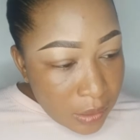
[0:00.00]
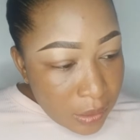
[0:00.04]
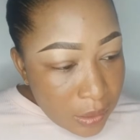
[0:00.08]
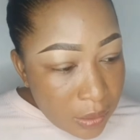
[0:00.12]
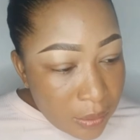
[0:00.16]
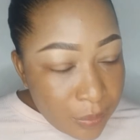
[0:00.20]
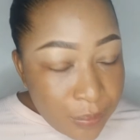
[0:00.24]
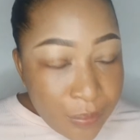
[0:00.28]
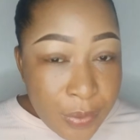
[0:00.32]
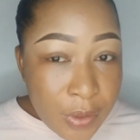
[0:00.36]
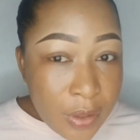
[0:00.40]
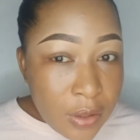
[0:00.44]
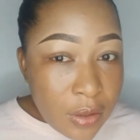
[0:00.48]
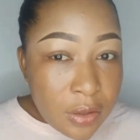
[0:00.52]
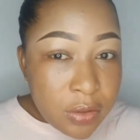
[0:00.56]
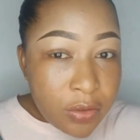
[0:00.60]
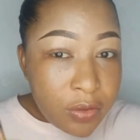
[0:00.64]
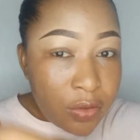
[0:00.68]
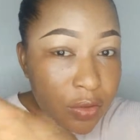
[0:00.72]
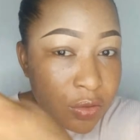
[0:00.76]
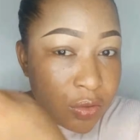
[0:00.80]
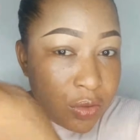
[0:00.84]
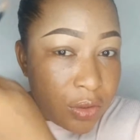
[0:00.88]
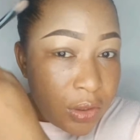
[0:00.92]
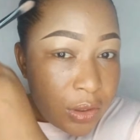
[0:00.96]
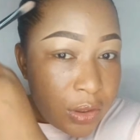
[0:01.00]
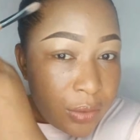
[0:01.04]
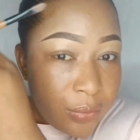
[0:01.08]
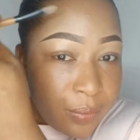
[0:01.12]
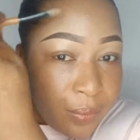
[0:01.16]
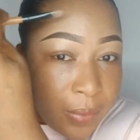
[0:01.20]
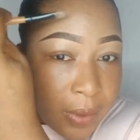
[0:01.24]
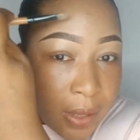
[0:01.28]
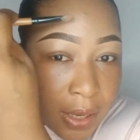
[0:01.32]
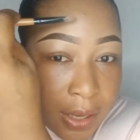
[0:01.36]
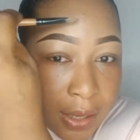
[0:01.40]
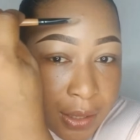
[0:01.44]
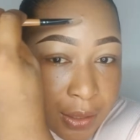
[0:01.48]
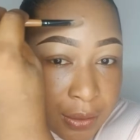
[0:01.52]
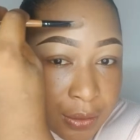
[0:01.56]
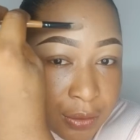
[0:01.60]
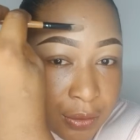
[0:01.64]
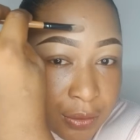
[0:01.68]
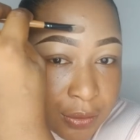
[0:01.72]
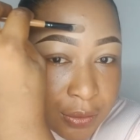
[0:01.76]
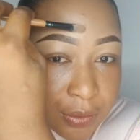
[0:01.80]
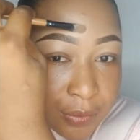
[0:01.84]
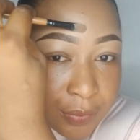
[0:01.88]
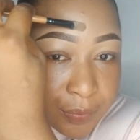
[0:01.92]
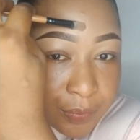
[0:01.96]
because you didn't blend.
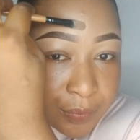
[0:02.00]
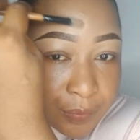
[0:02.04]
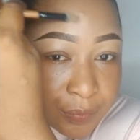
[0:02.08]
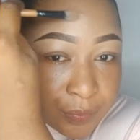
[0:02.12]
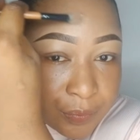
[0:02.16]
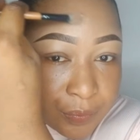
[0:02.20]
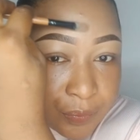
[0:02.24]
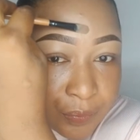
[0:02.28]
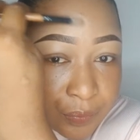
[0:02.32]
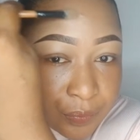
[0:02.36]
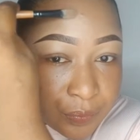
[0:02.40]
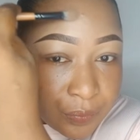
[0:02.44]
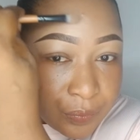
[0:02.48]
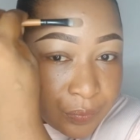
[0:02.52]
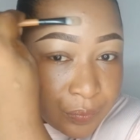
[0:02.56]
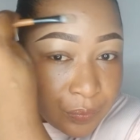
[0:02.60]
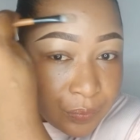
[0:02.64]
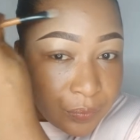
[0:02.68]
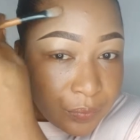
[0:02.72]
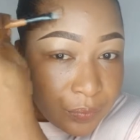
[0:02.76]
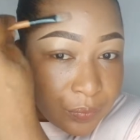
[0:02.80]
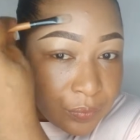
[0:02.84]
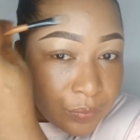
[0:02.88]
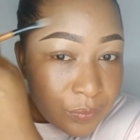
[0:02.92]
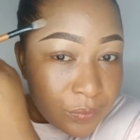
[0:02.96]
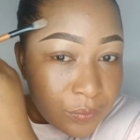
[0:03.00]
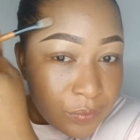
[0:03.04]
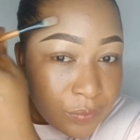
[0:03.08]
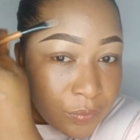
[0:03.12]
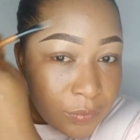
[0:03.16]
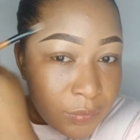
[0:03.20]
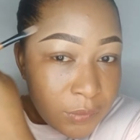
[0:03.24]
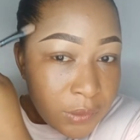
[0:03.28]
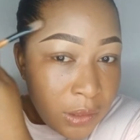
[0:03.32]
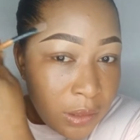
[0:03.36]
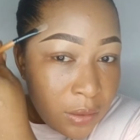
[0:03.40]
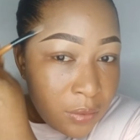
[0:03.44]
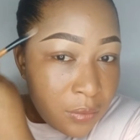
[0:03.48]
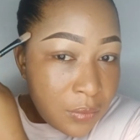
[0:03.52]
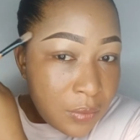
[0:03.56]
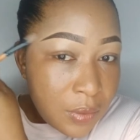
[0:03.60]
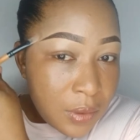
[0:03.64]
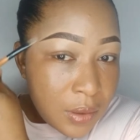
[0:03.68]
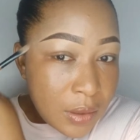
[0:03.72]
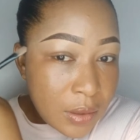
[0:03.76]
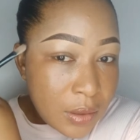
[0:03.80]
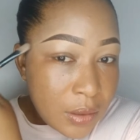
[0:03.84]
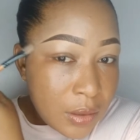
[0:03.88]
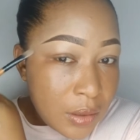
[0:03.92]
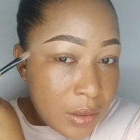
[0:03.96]
Now,
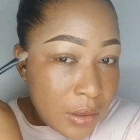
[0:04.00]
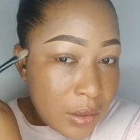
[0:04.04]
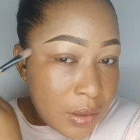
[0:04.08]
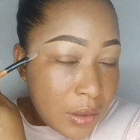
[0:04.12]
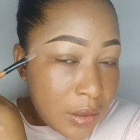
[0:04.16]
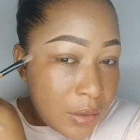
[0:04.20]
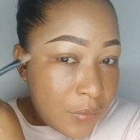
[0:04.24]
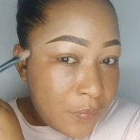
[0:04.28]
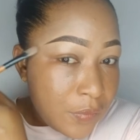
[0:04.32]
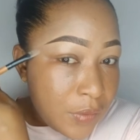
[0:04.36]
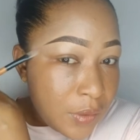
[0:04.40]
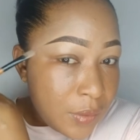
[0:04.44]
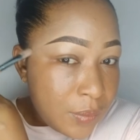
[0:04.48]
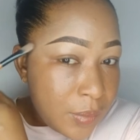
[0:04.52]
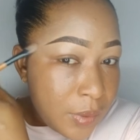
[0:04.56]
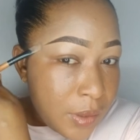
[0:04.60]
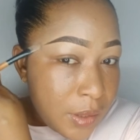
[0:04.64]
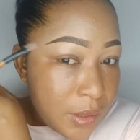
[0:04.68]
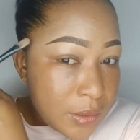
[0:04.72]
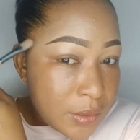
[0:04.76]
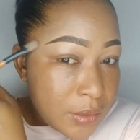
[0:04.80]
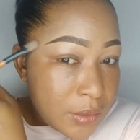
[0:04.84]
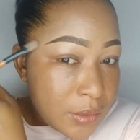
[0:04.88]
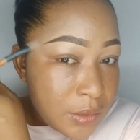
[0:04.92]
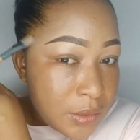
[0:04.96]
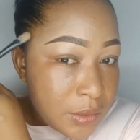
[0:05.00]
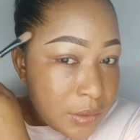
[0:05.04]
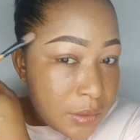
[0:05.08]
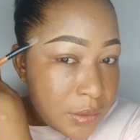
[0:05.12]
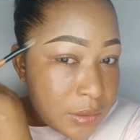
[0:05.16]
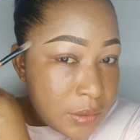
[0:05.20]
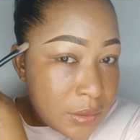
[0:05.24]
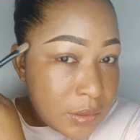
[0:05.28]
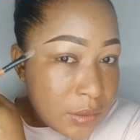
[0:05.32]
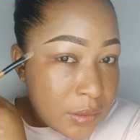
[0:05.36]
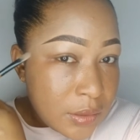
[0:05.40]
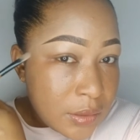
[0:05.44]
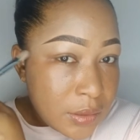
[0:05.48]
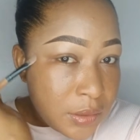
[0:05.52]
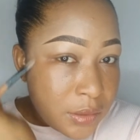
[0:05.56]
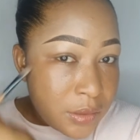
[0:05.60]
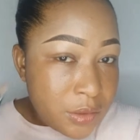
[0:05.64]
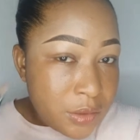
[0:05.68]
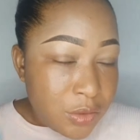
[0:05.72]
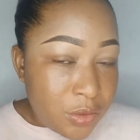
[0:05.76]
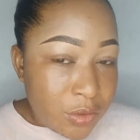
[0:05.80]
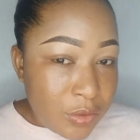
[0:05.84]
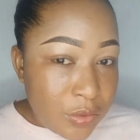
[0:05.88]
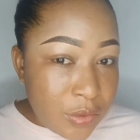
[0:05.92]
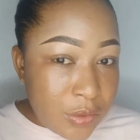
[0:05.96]
after blending,
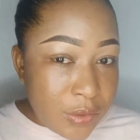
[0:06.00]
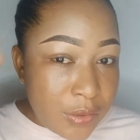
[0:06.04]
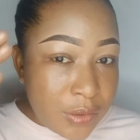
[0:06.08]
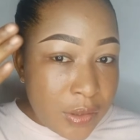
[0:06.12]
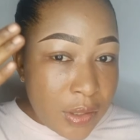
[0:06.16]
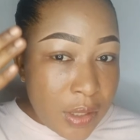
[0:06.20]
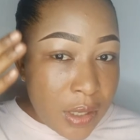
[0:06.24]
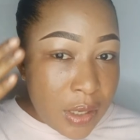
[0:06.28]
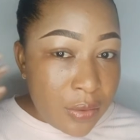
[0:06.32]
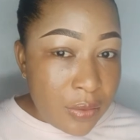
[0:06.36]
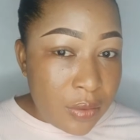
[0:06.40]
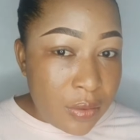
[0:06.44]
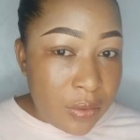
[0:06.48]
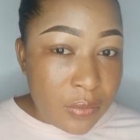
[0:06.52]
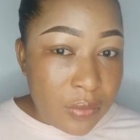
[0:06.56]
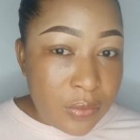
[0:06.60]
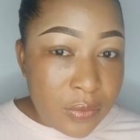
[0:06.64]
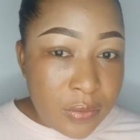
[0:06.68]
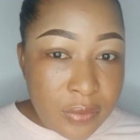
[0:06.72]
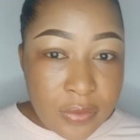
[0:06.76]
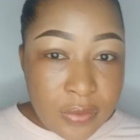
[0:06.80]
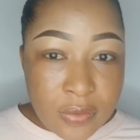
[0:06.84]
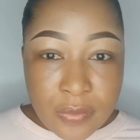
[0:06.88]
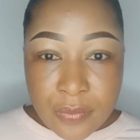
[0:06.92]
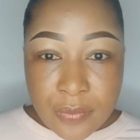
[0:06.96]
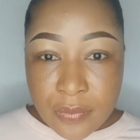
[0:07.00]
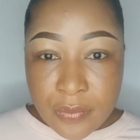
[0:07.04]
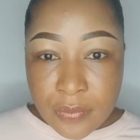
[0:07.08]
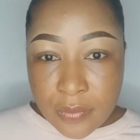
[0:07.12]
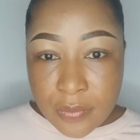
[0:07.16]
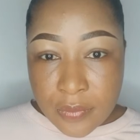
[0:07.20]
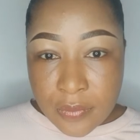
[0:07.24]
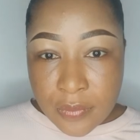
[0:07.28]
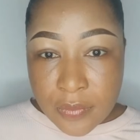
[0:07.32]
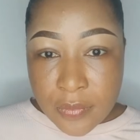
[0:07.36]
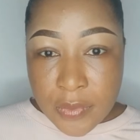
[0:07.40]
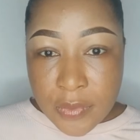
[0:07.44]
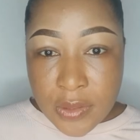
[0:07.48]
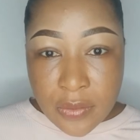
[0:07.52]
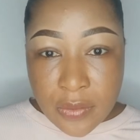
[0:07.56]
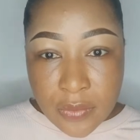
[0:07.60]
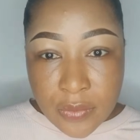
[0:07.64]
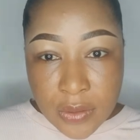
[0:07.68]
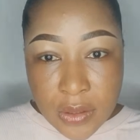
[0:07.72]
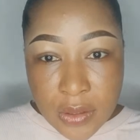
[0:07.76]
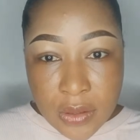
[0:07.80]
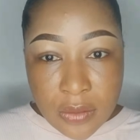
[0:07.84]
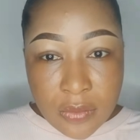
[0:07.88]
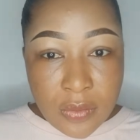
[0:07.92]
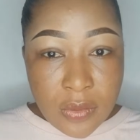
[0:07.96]
did you see how it looks? Now they are
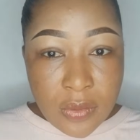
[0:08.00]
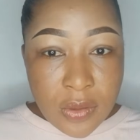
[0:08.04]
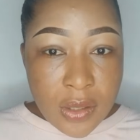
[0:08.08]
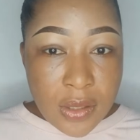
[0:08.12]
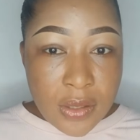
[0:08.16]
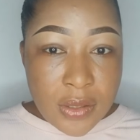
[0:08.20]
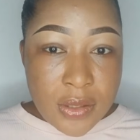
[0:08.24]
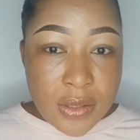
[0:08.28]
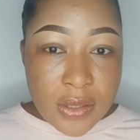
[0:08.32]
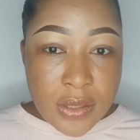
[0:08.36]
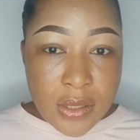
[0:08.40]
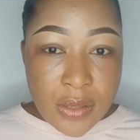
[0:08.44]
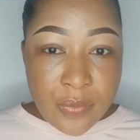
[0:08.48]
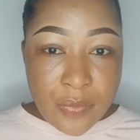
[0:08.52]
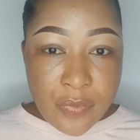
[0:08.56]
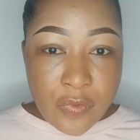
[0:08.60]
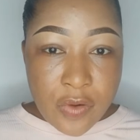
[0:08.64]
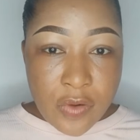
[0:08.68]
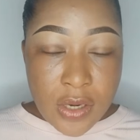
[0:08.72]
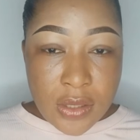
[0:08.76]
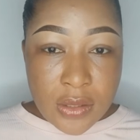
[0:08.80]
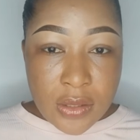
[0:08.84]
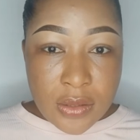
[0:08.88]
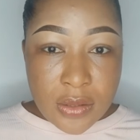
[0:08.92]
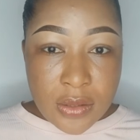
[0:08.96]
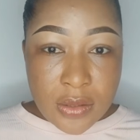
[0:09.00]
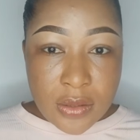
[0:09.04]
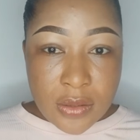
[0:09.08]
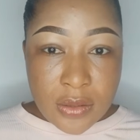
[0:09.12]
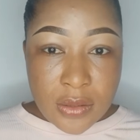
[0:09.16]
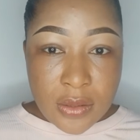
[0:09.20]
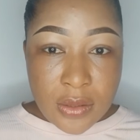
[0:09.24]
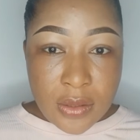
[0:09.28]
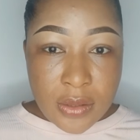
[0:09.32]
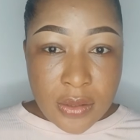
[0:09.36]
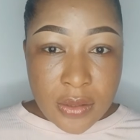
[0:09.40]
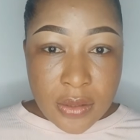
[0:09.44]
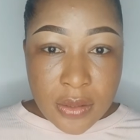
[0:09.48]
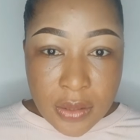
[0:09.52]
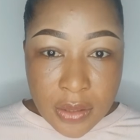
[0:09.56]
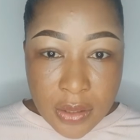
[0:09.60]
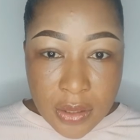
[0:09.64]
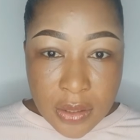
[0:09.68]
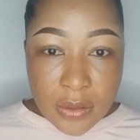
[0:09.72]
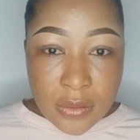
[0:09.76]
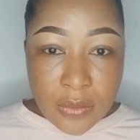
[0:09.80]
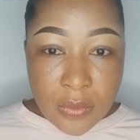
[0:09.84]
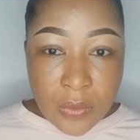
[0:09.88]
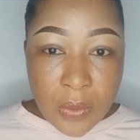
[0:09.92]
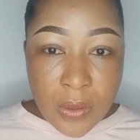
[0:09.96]
looking same, right? They are
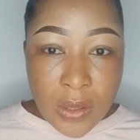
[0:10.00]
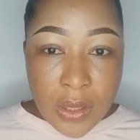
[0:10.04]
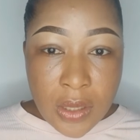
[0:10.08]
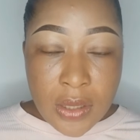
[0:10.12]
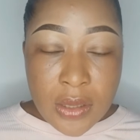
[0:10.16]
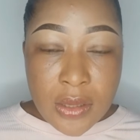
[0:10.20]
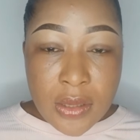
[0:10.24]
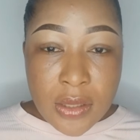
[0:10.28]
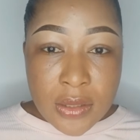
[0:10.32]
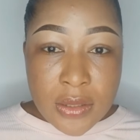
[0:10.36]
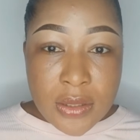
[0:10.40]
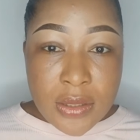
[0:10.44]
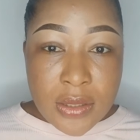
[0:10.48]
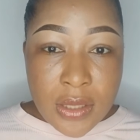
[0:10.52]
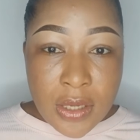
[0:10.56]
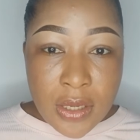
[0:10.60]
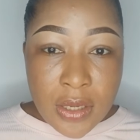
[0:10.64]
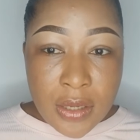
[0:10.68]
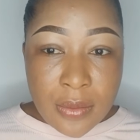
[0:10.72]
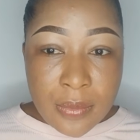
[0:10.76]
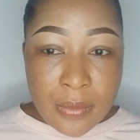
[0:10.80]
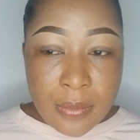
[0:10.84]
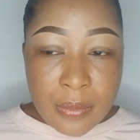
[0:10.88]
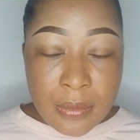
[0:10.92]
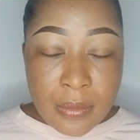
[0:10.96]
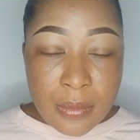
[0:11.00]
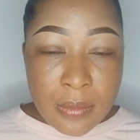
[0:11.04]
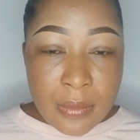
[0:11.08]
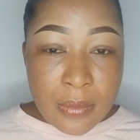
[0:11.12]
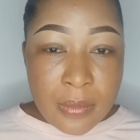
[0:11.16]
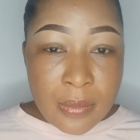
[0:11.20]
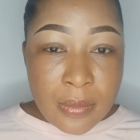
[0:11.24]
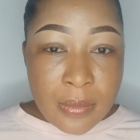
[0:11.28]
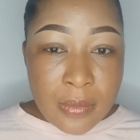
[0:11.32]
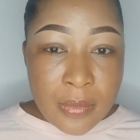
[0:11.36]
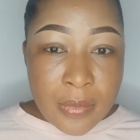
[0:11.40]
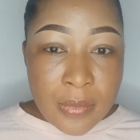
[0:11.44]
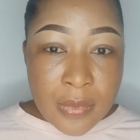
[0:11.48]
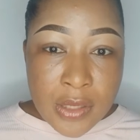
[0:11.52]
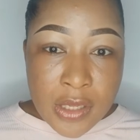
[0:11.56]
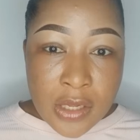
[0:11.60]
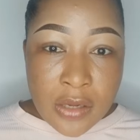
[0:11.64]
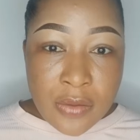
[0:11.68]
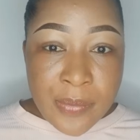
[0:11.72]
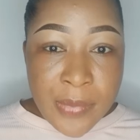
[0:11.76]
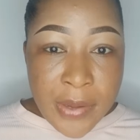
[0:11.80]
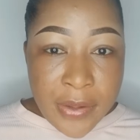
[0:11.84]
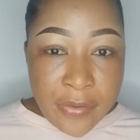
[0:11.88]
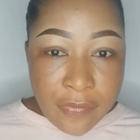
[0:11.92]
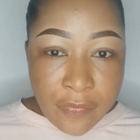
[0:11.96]
looking the same. Now my
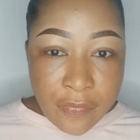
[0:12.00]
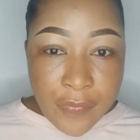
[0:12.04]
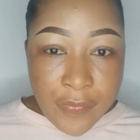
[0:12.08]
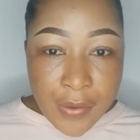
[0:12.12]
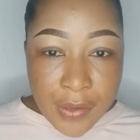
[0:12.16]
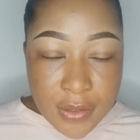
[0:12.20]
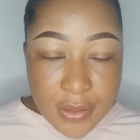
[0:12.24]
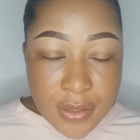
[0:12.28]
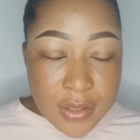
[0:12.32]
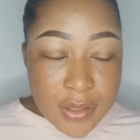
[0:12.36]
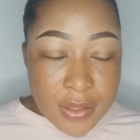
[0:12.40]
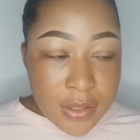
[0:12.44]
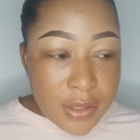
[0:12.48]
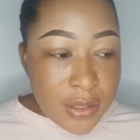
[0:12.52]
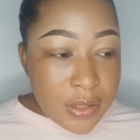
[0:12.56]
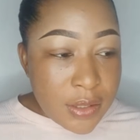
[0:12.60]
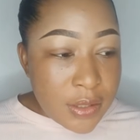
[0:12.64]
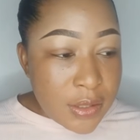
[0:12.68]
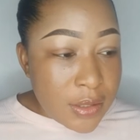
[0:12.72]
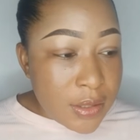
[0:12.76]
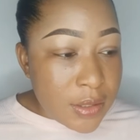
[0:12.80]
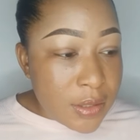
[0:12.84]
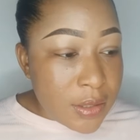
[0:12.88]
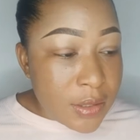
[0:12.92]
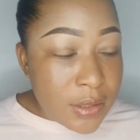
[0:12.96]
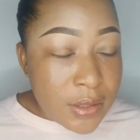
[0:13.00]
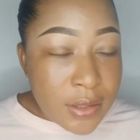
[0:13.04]
face is